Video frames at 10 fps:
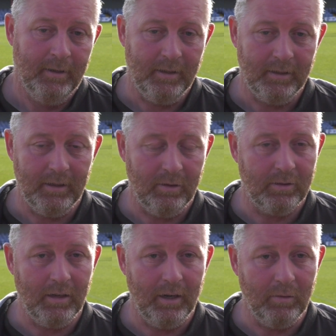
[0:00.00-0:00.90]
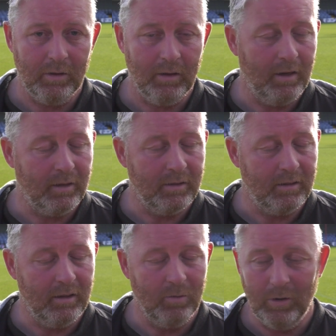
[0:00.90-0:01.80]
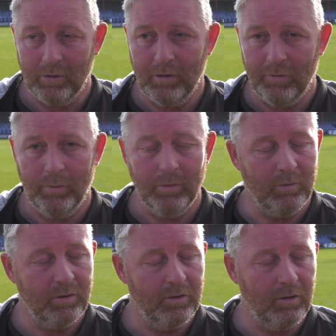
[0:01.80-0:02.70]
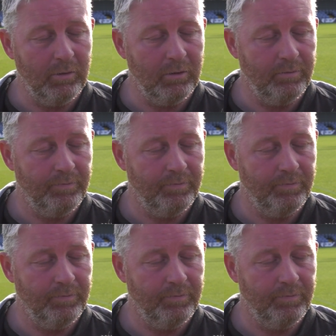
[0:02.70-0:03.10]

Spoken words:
I was delighted with the lads today. The work rate from them was phenomenal.